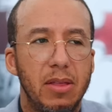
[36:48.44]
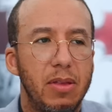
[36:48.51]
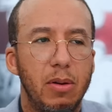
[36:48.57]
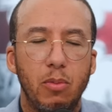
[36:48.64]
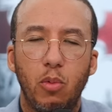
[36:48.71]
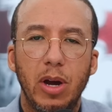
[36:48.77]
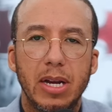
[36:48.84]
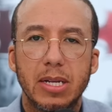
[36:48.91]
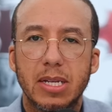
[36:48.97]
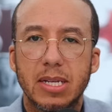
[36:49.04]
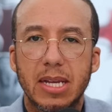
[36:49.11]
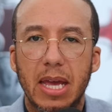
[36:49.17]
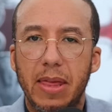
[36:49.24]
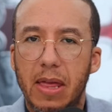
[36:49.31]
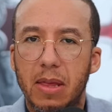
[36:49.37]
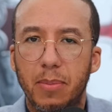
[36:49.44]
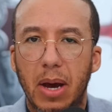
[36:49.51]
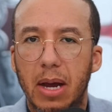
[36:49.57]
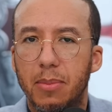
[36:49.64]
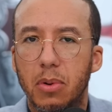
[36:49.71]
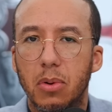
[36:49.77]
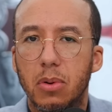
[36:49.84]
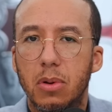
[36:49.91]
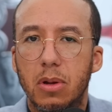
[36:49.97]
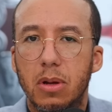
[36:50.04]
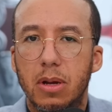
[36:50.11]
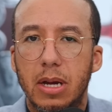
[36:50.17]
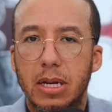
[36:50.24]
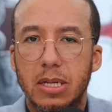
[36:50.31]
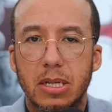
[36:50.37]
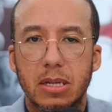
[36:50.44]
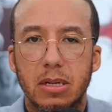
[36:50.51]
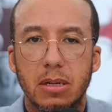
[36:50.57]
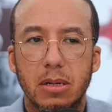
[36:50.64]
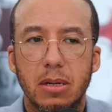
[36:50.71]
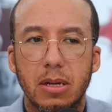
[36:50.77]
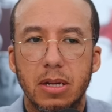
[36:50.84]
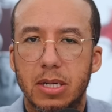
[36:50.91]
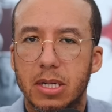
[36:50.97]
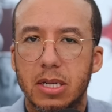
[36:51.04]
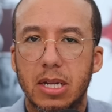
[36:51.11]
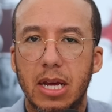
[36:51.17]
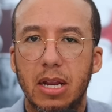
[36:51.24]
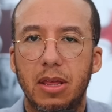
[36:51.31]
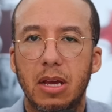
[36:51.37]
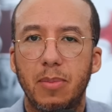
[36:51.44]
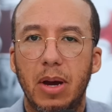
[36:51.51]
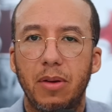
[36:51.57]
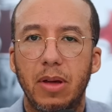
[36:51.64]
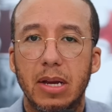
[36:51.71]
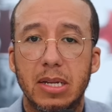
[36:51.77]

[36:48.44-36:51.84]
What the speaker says: Where does it say that in the Bible? It doesn't say anything about that.